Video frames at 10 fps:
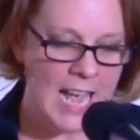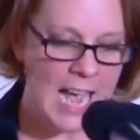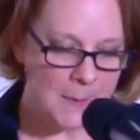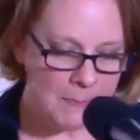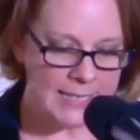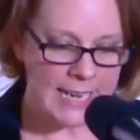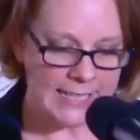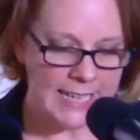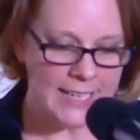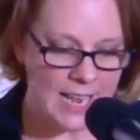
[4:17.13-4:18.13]
I'd
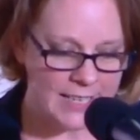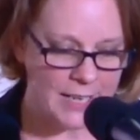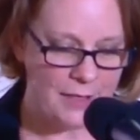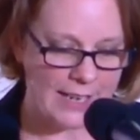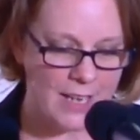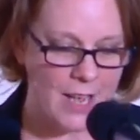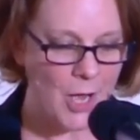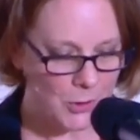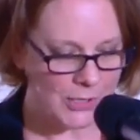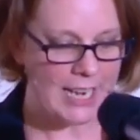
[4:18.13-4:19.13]
particularly like to thank our
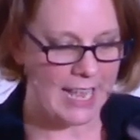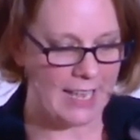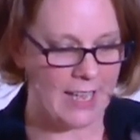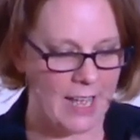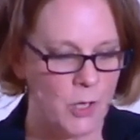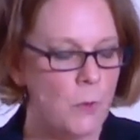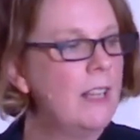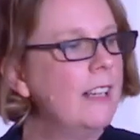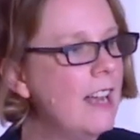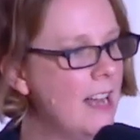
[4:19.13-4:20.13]
hosts here,
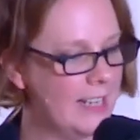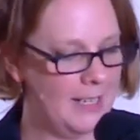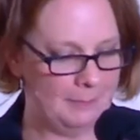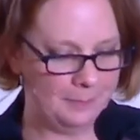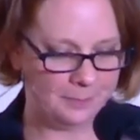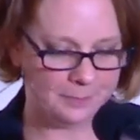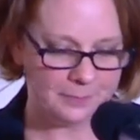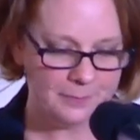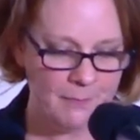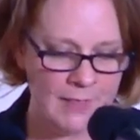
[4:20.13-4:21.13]
Andrawala Kana
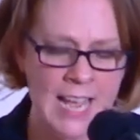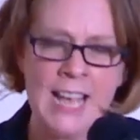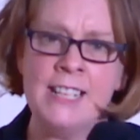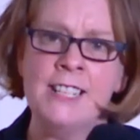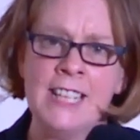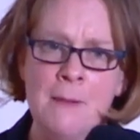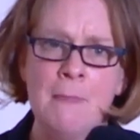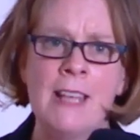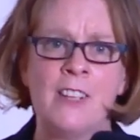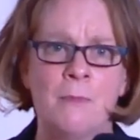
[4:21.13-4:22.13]
and the State
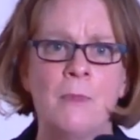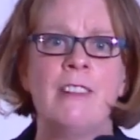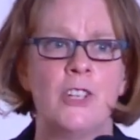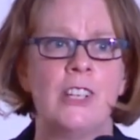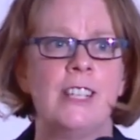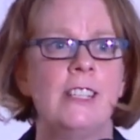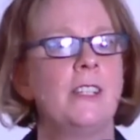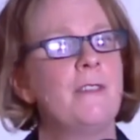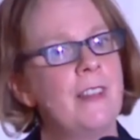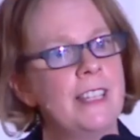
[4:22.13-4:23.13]
Bank of Mauritius. This is
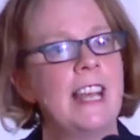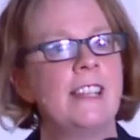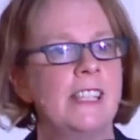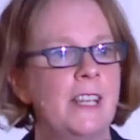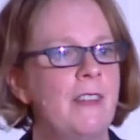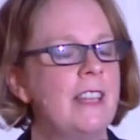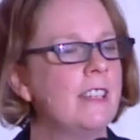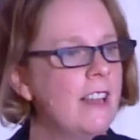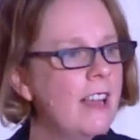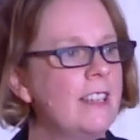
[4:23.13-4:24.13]
a fantastic event
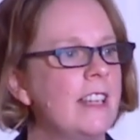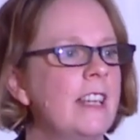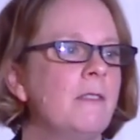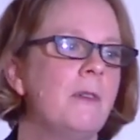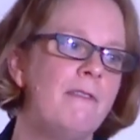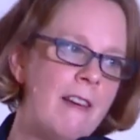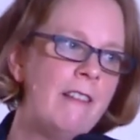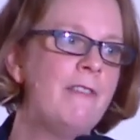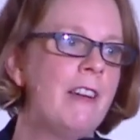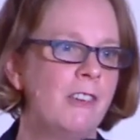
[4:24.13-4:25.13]
tonight, and we're
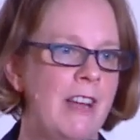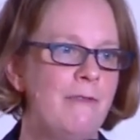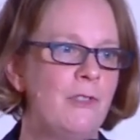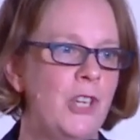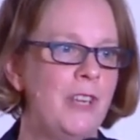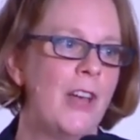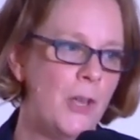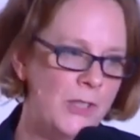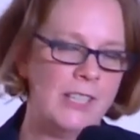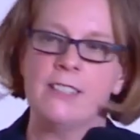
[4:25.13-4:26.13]
very, very grateful to you for
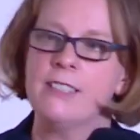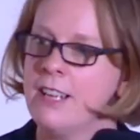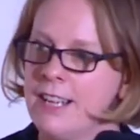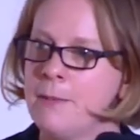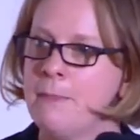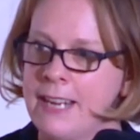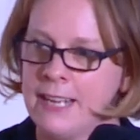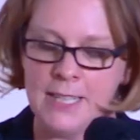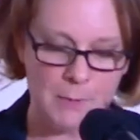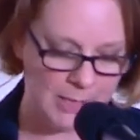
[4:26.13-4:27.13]
hosting us tonight and
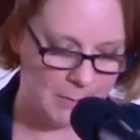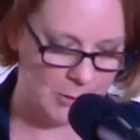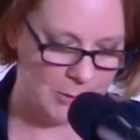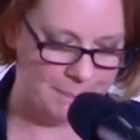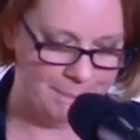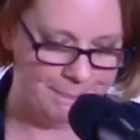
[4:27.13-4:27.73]
making this possible.